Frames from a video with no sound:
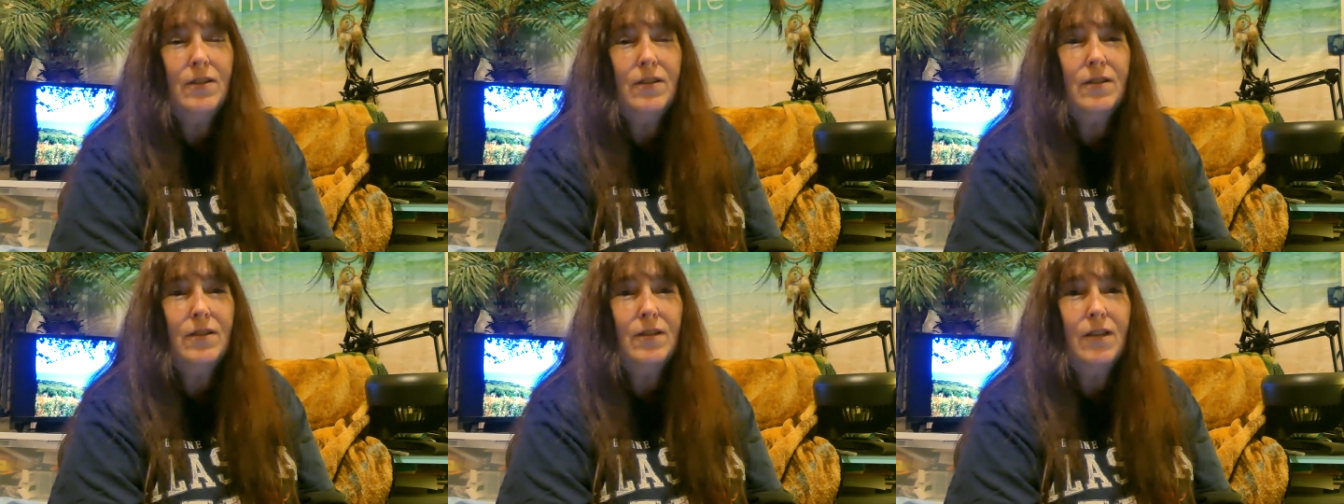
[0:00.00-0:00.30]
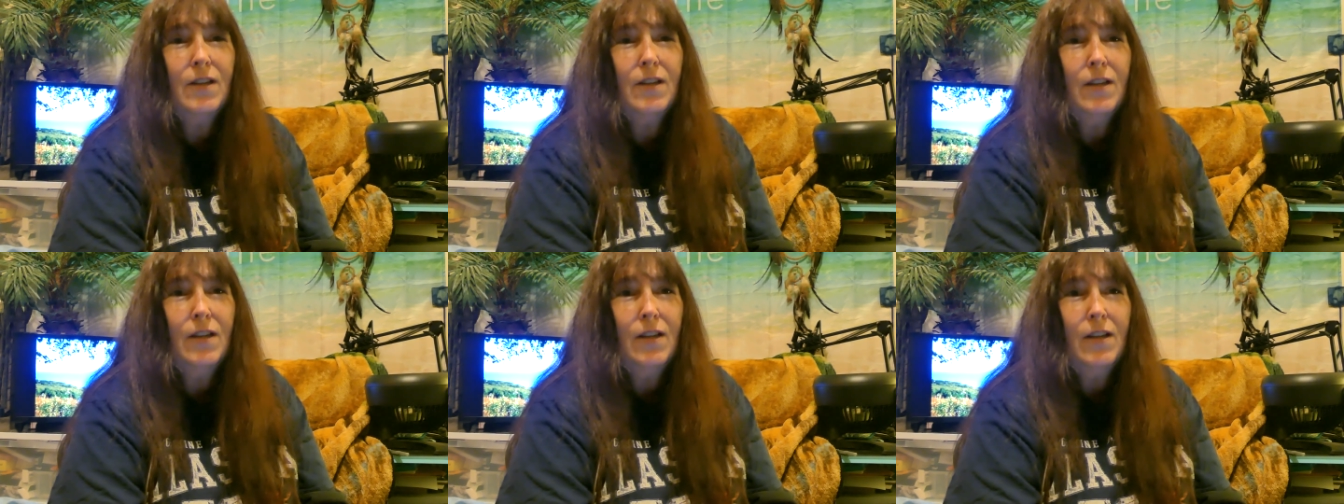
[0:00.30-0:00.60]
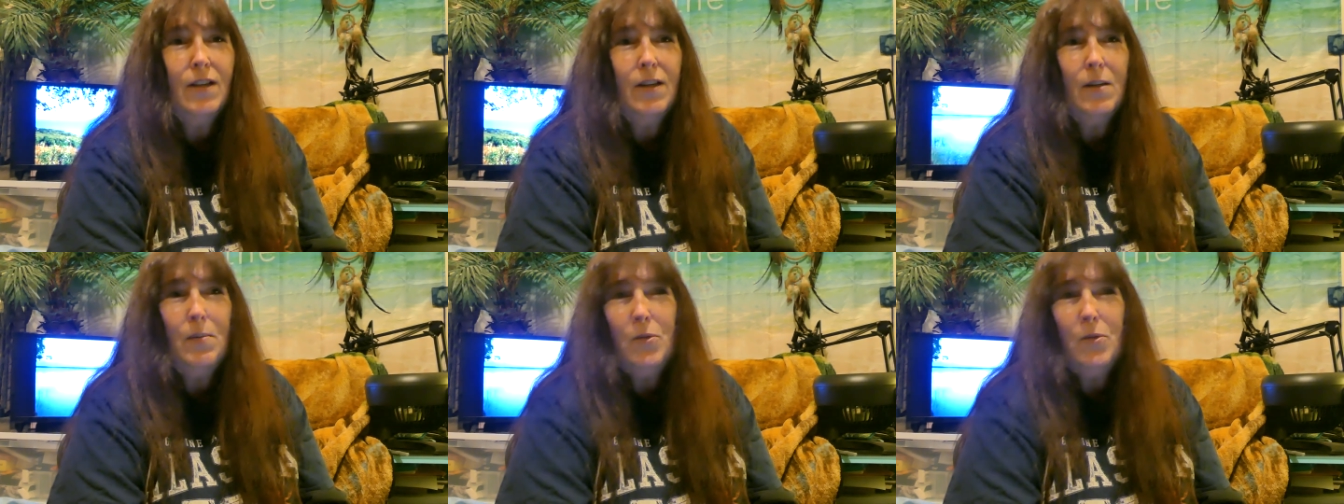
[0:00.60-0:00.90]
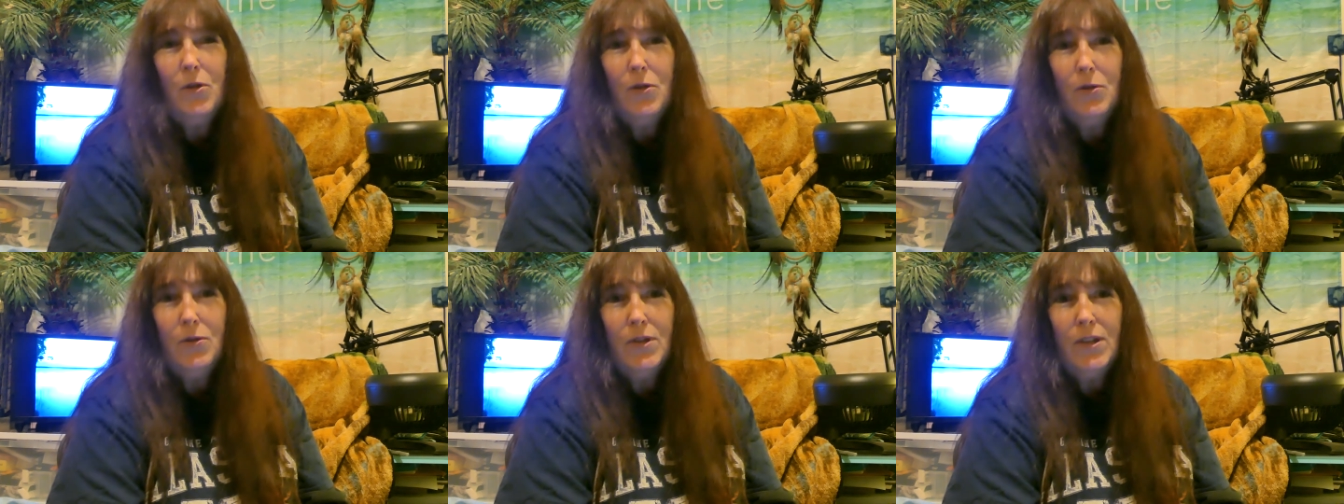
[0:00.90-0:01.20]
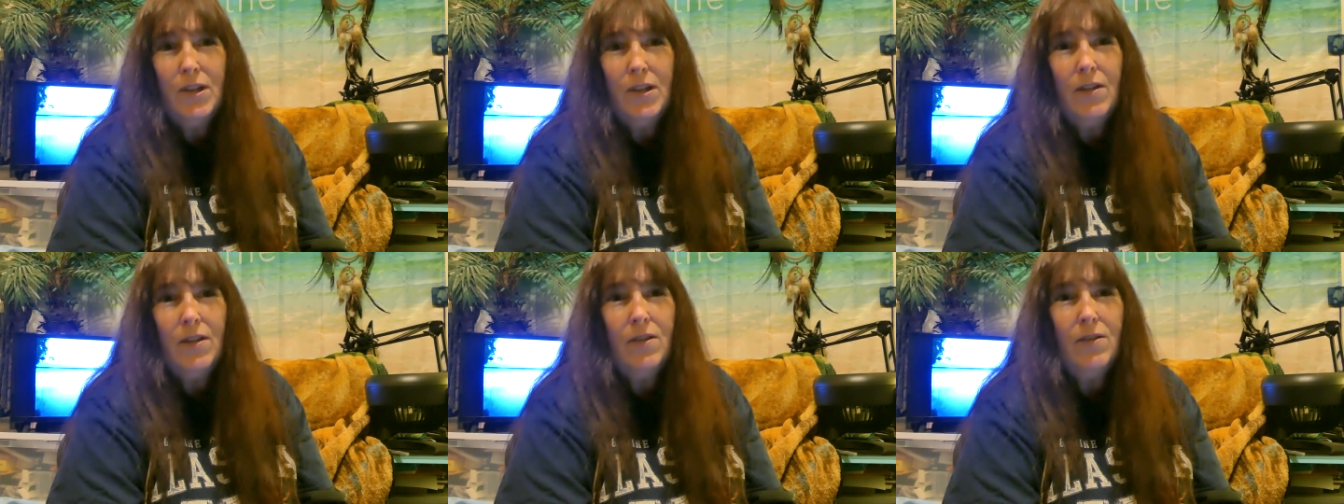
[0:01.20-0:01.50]
a couple of
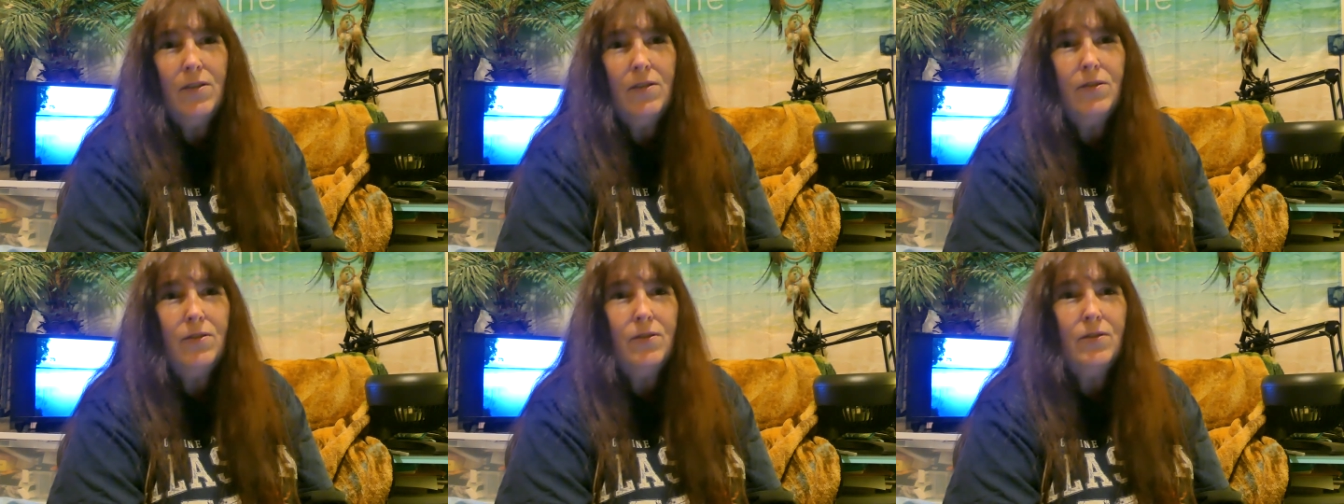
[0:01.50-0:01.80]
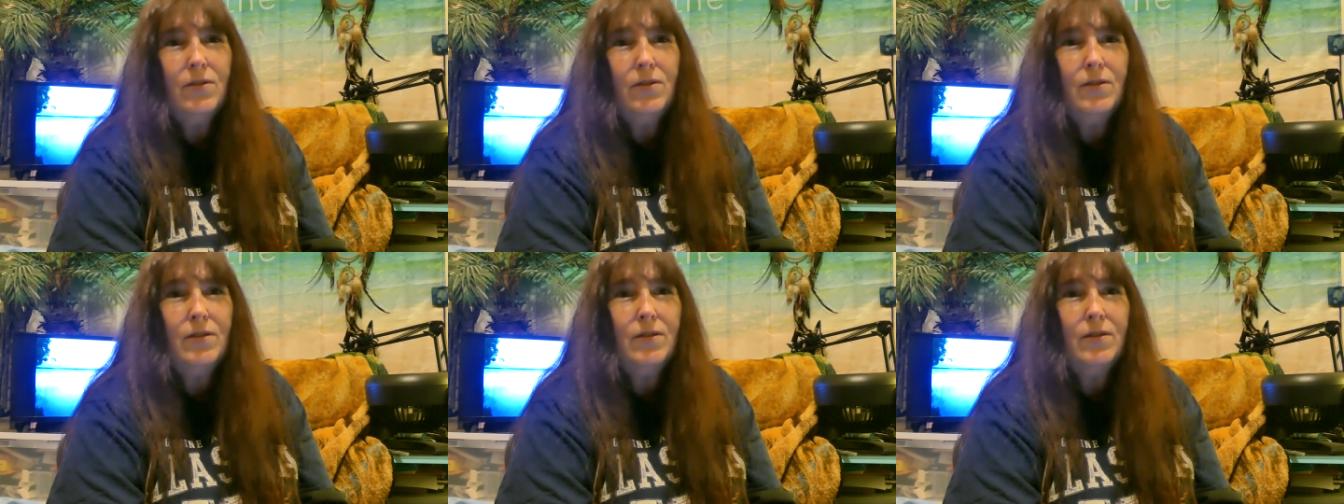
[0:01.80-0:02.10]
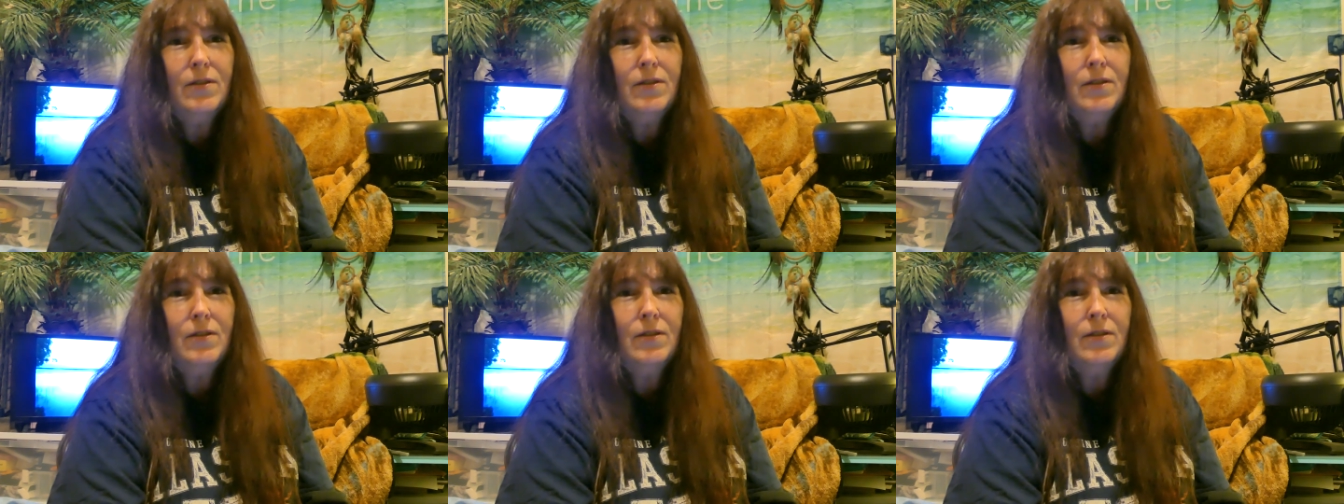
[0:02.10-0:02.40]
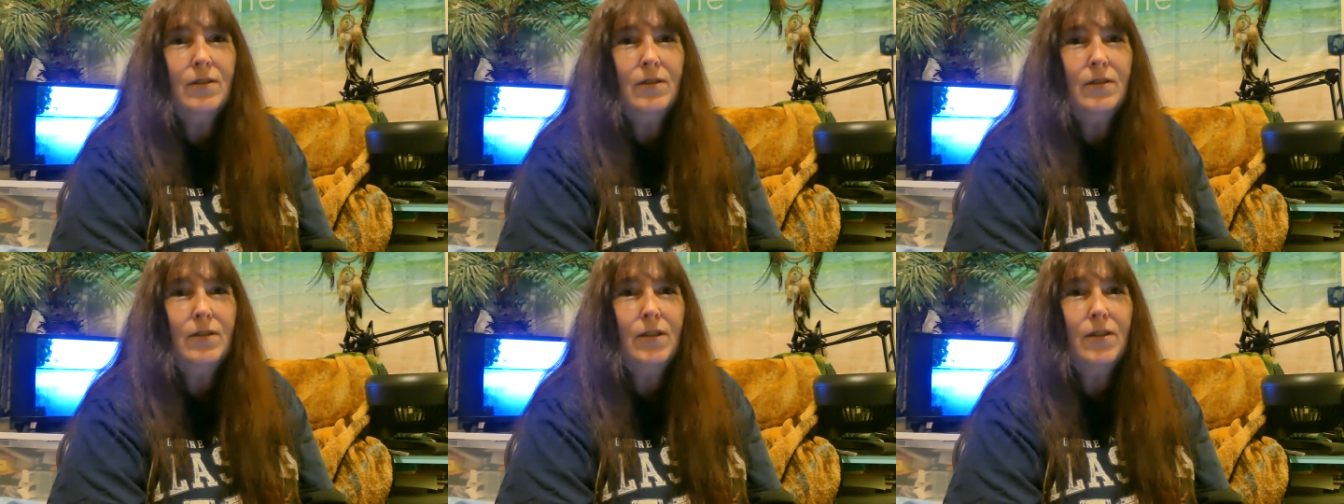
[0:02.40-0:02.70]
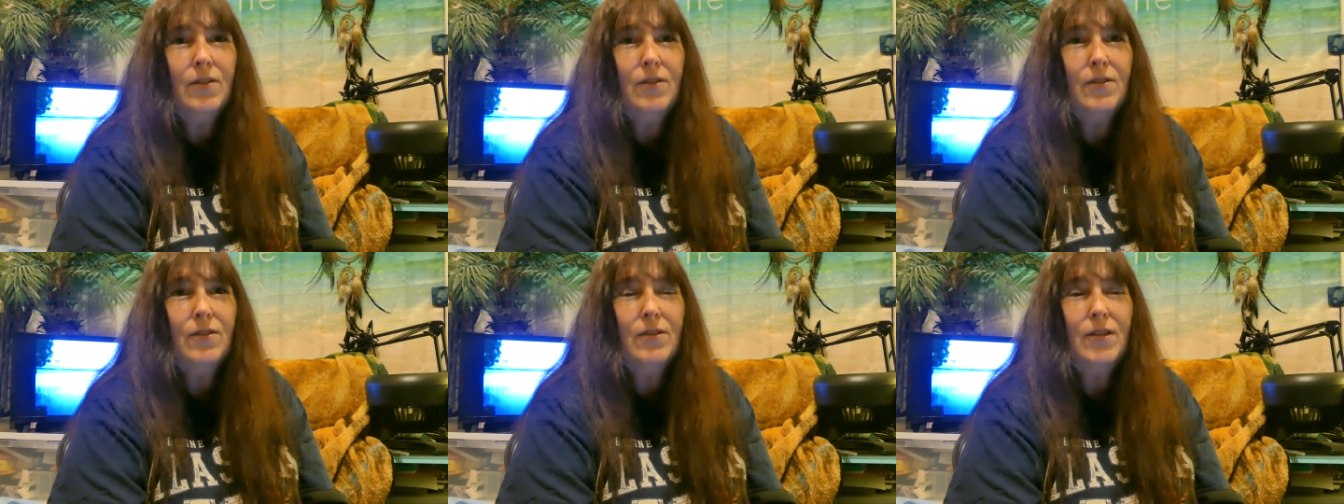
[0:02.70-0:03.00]
hotels.
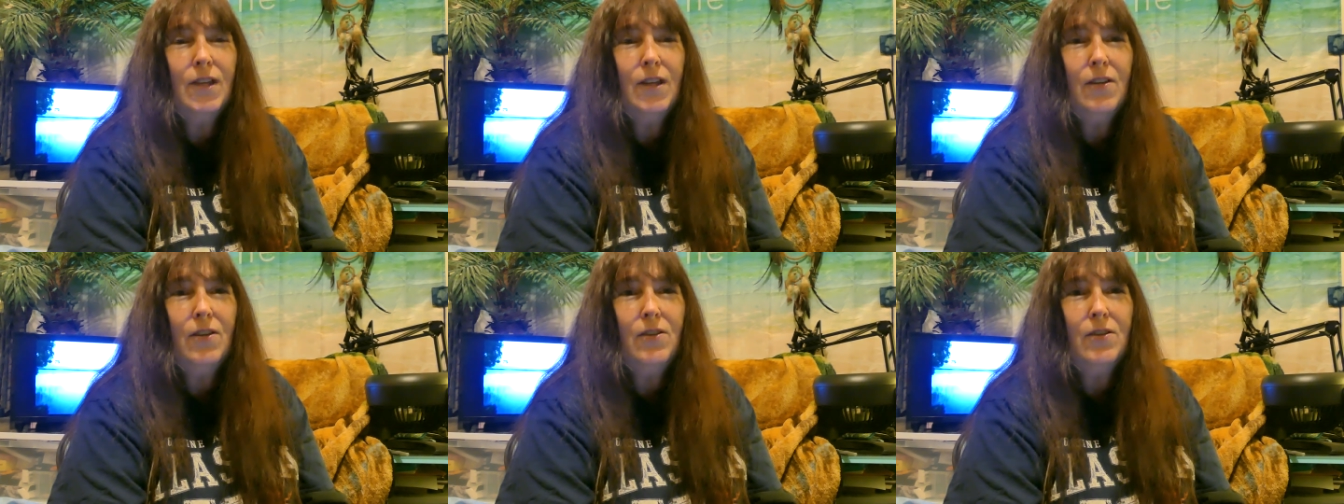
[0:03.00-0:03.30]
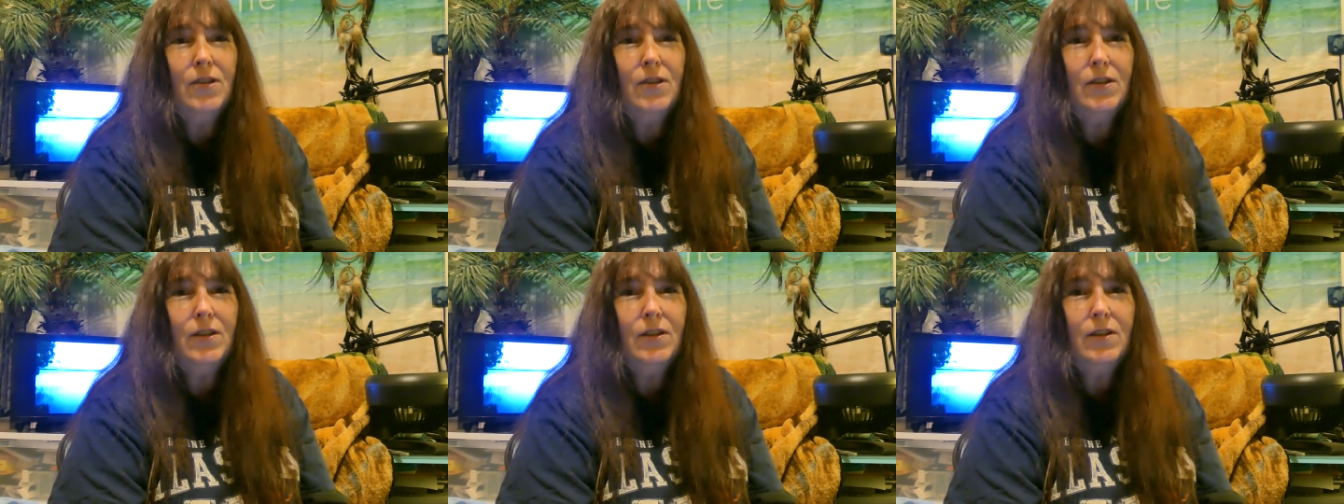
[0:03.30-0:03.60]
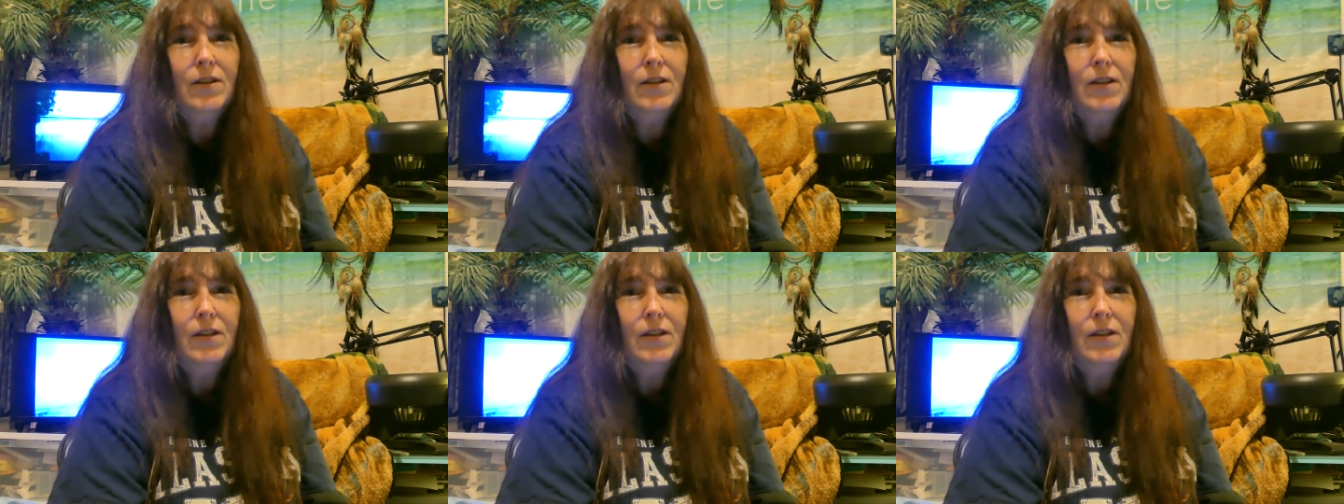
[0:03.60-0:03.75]
There's down on the